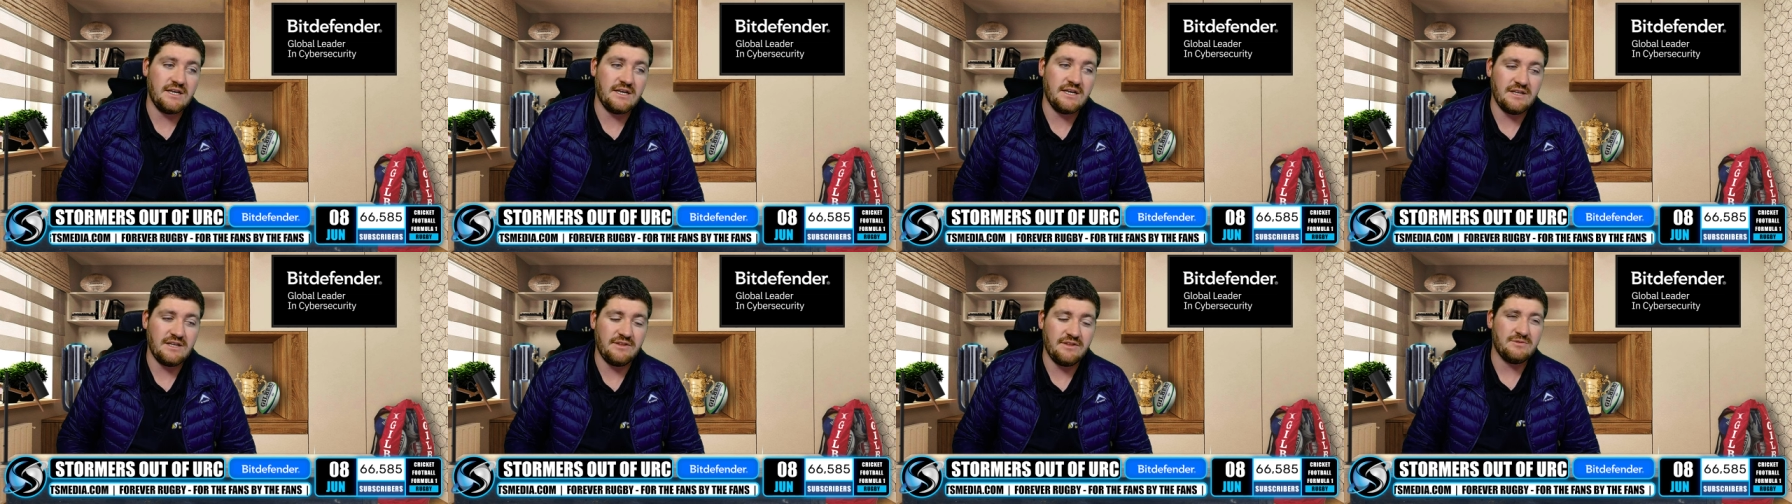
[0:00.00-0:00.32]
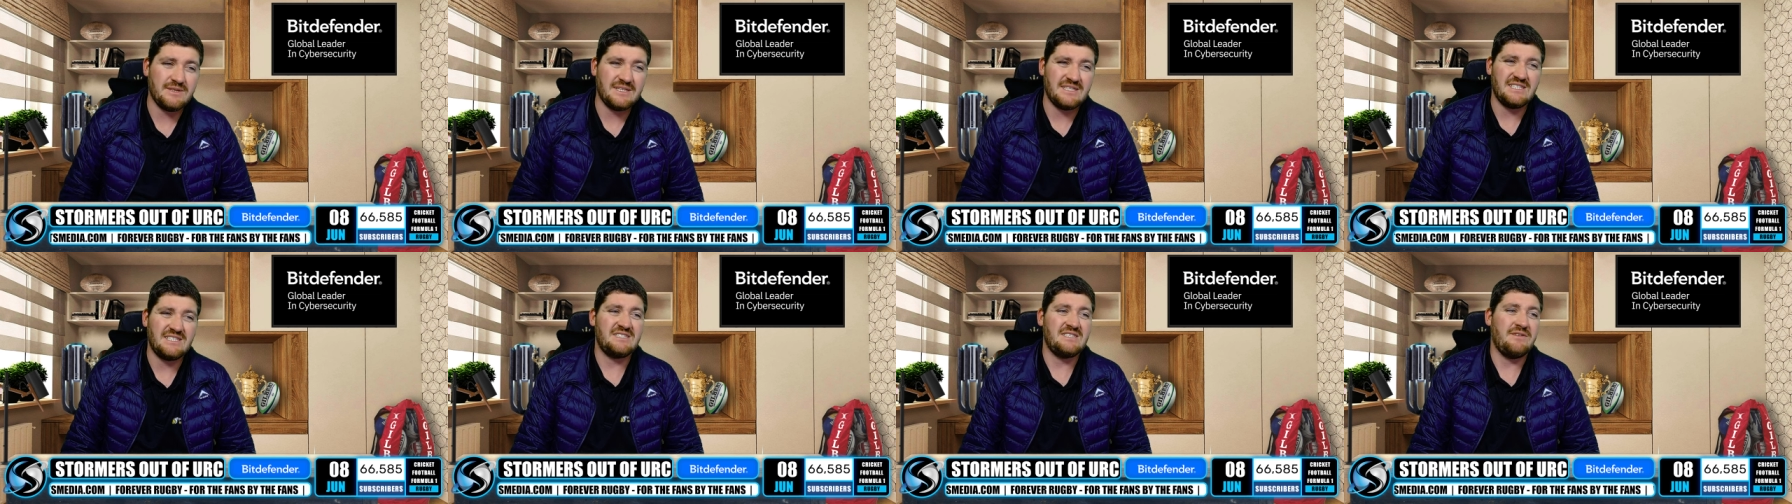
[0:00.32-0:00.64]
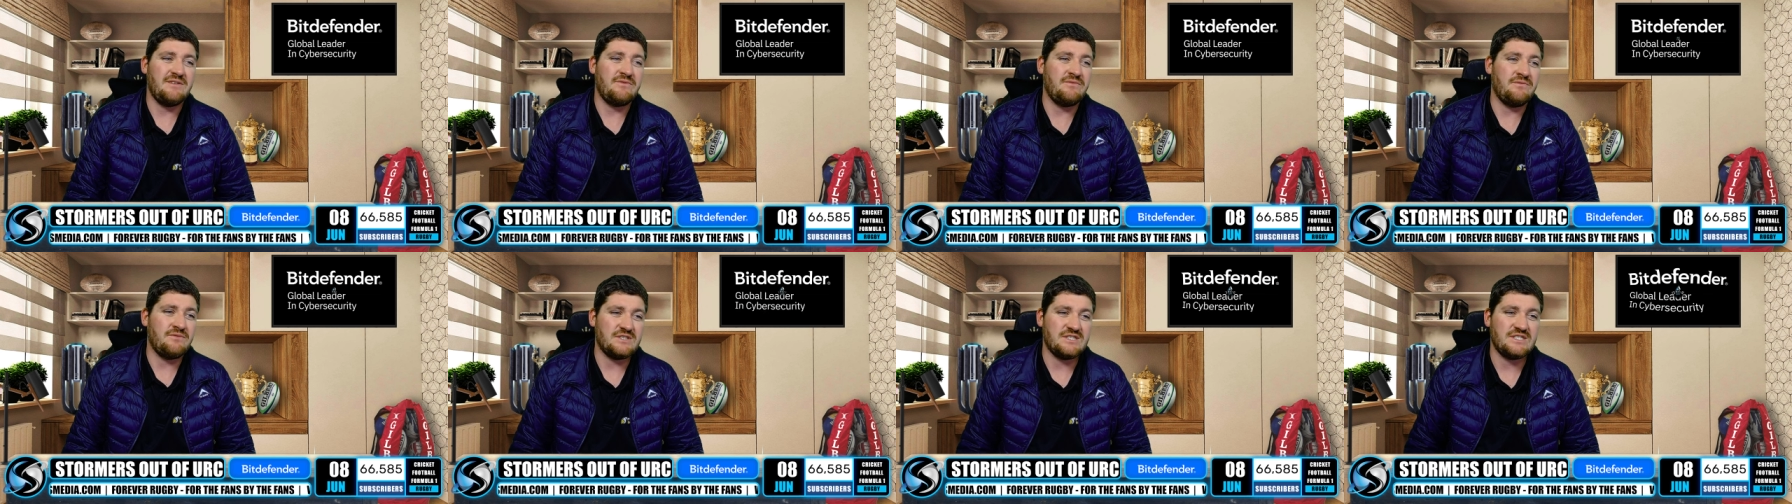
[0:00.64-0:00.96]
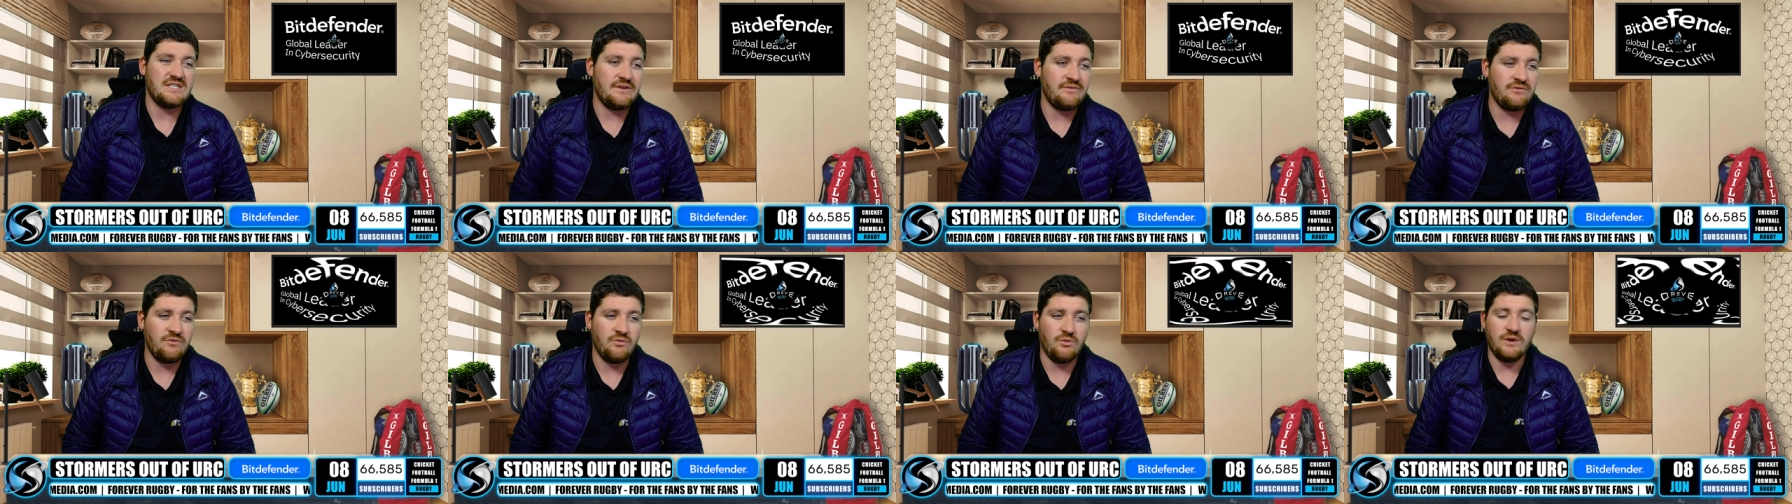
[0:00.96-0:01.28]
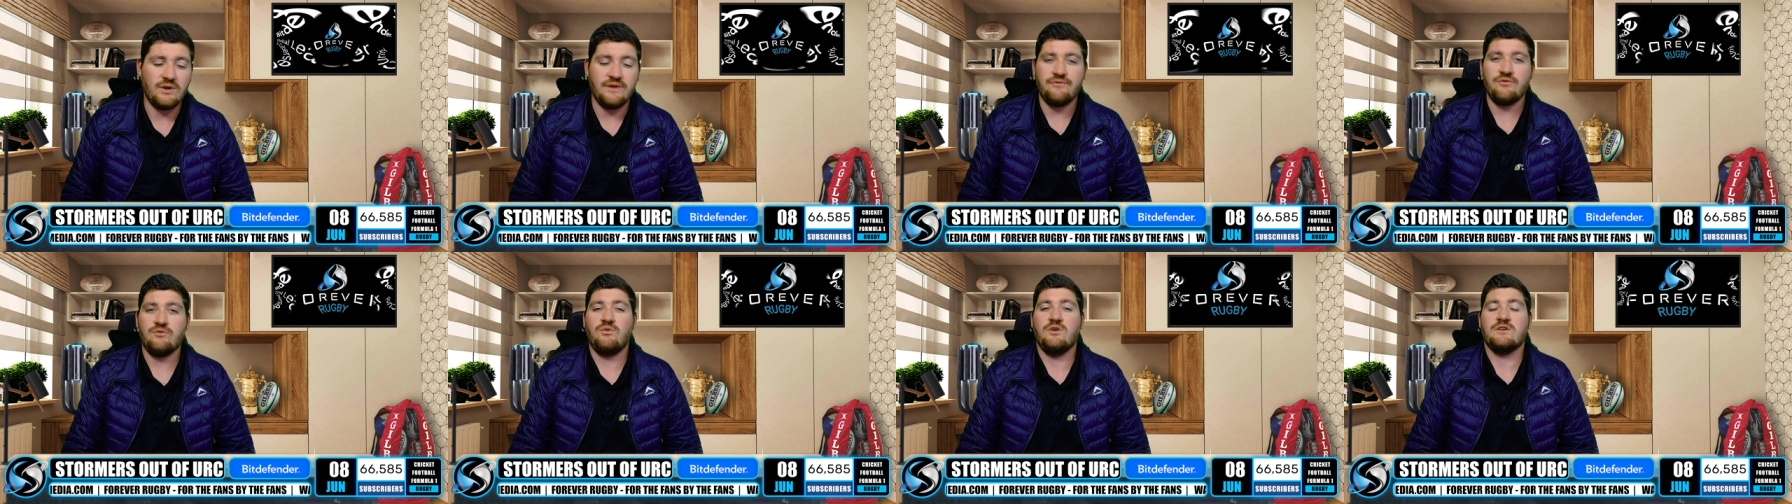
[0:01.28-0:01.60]
I think it was like seven for seven,
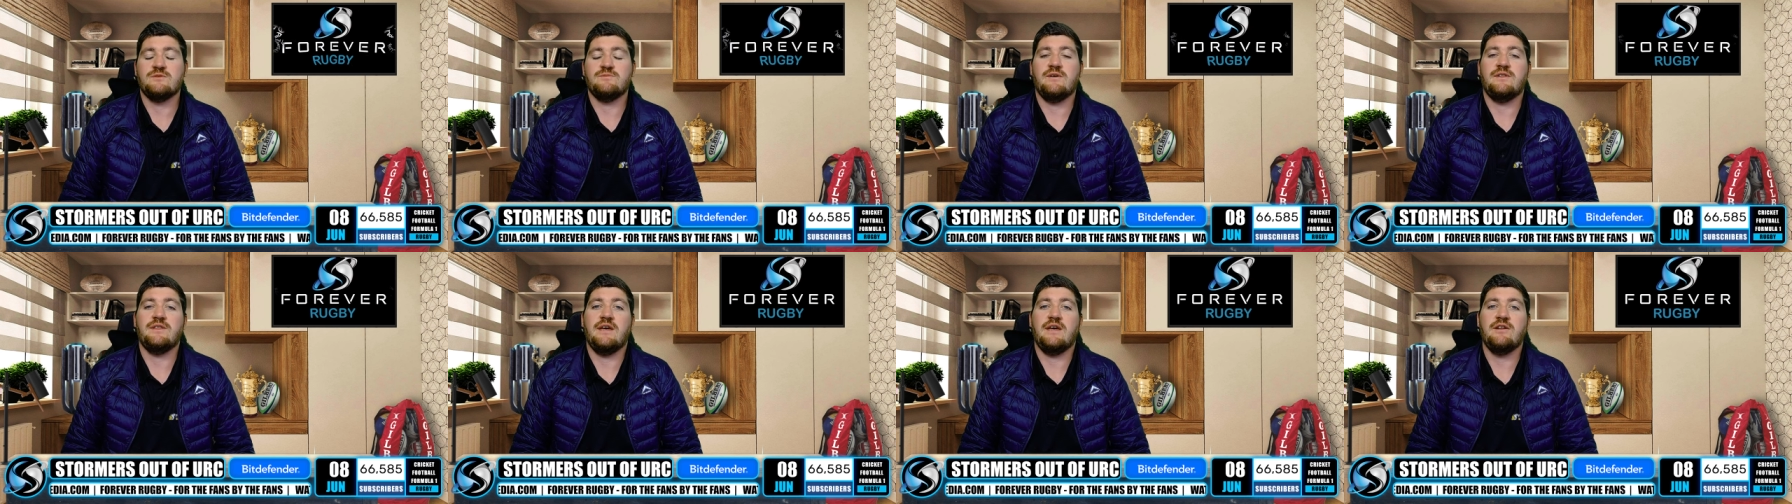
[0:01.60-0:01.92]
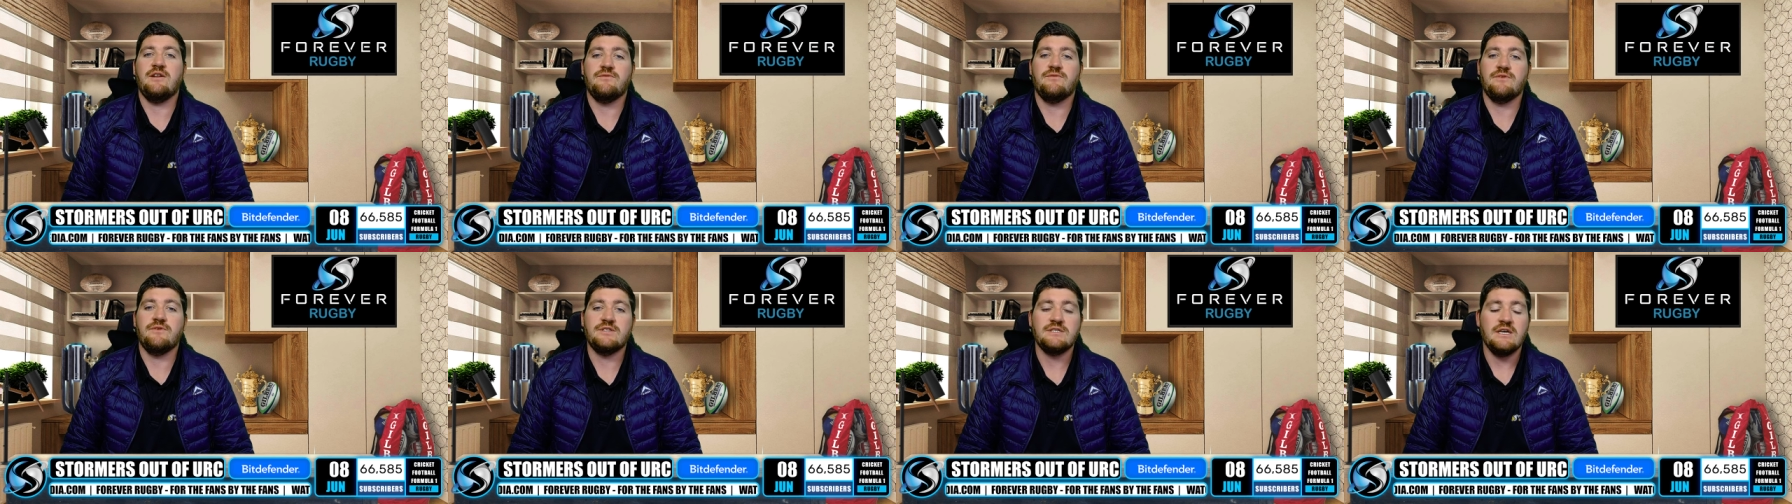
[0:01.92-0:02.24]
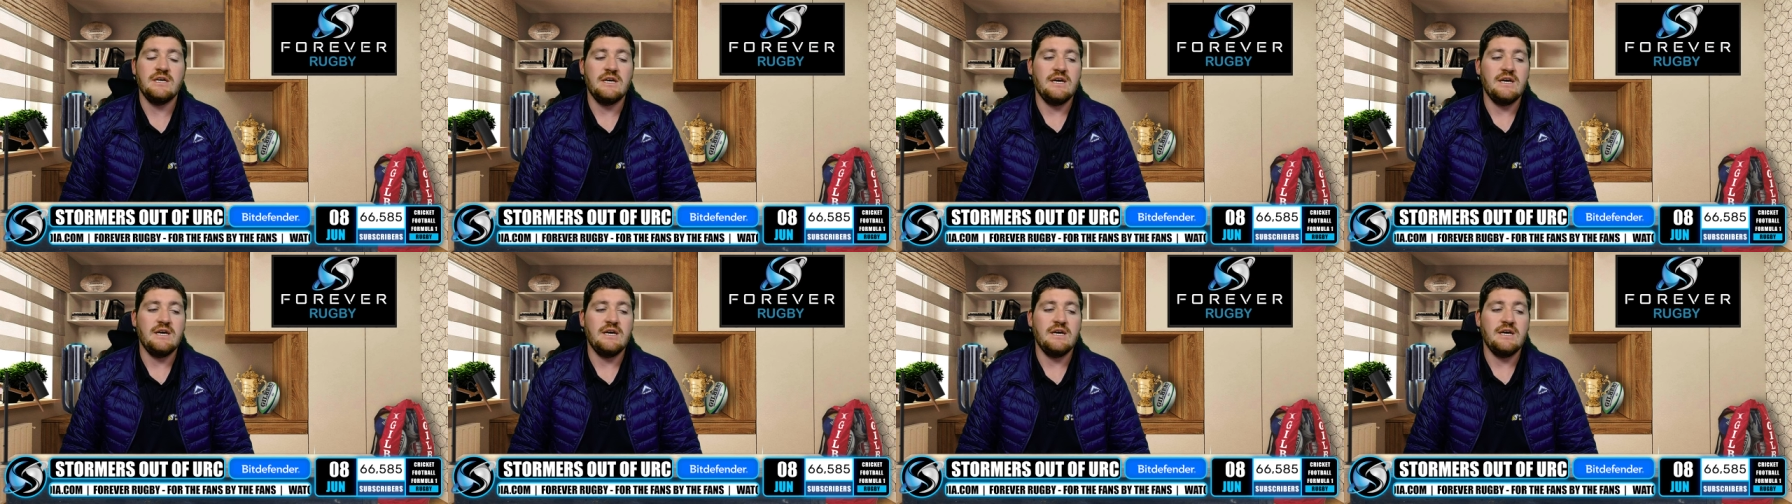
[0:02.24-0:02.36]
whatever it was, by the end of it.